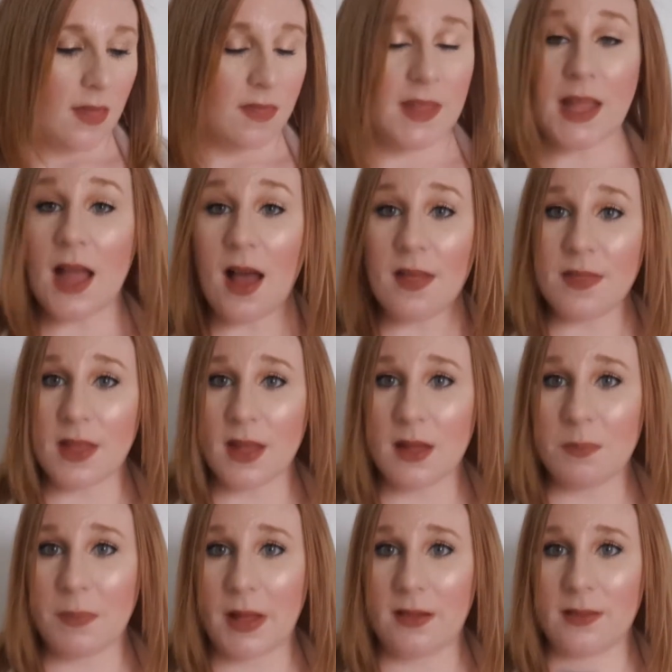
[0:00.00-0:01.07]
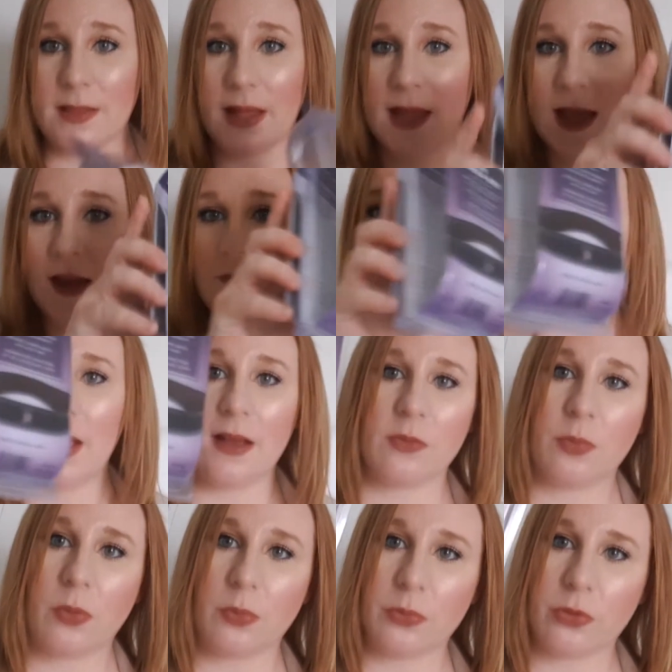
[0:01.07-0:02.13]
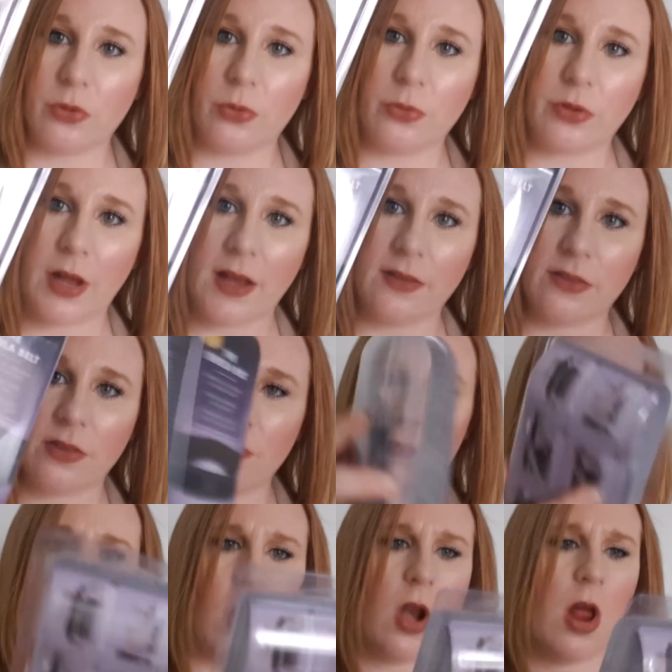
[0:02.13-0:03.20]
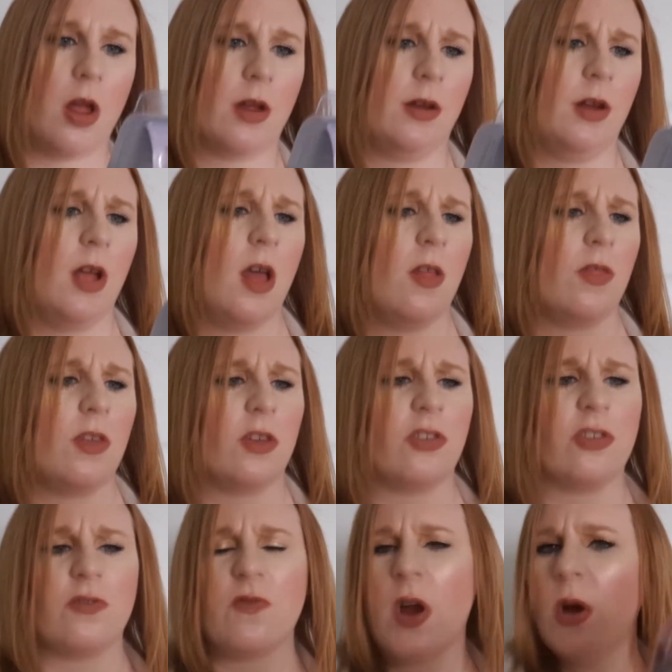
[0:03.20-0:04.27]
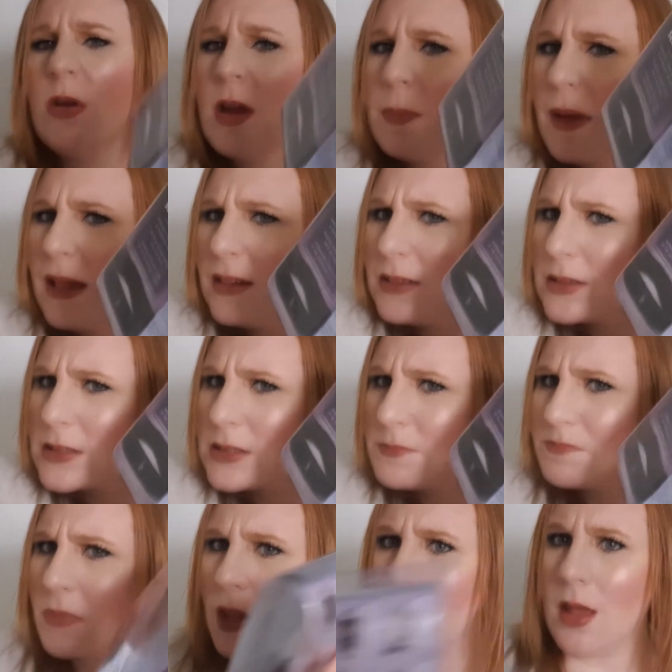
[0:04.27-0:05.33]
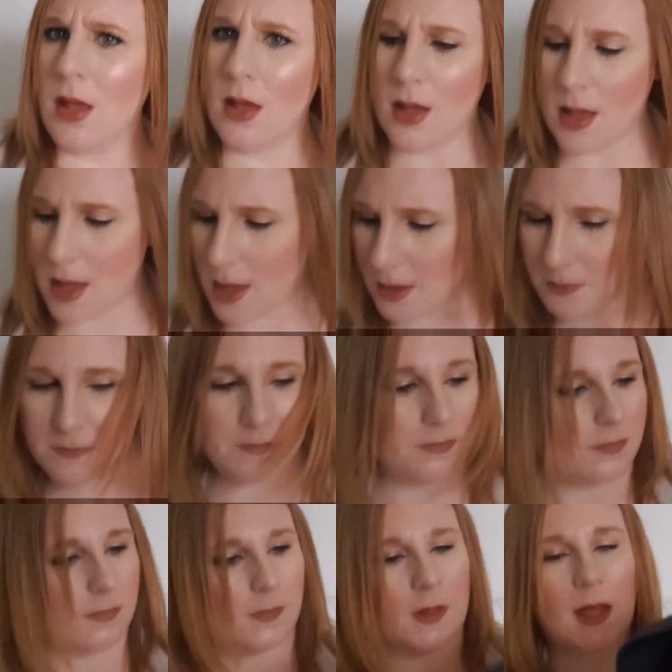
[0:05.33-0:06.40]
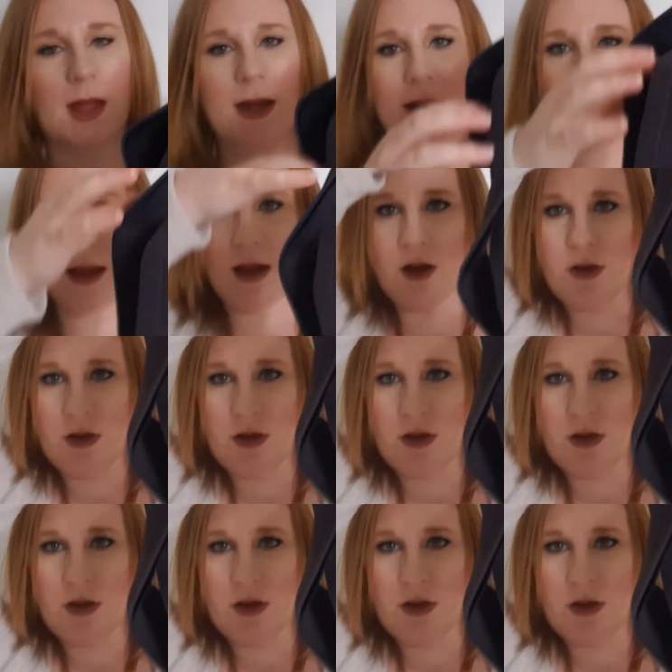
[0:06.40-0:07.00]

The other belt they gave me is what was called a Sorolla, the Sorolla belt, and it